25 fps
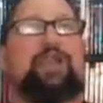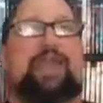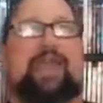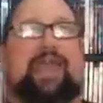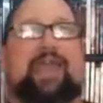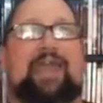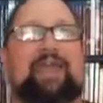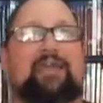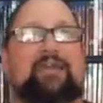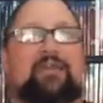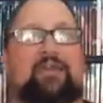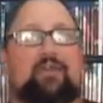
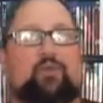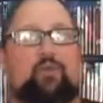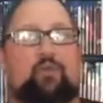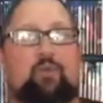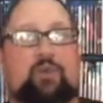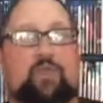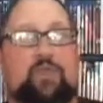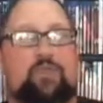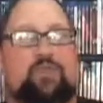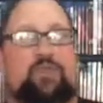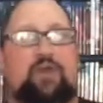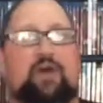Candy
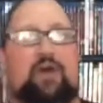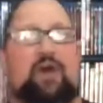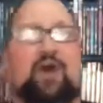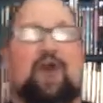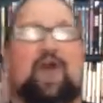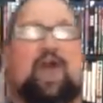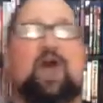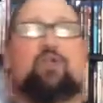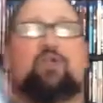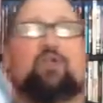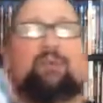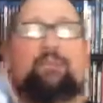with
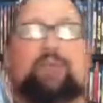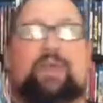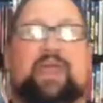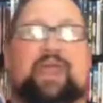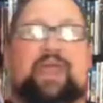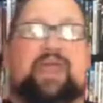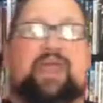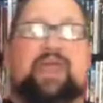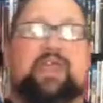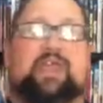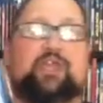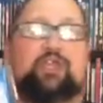Ellen
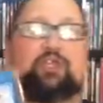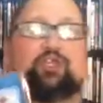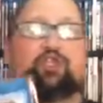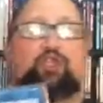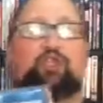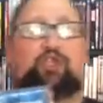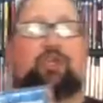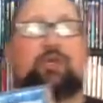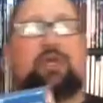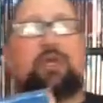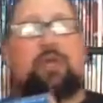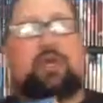
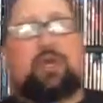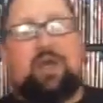Page,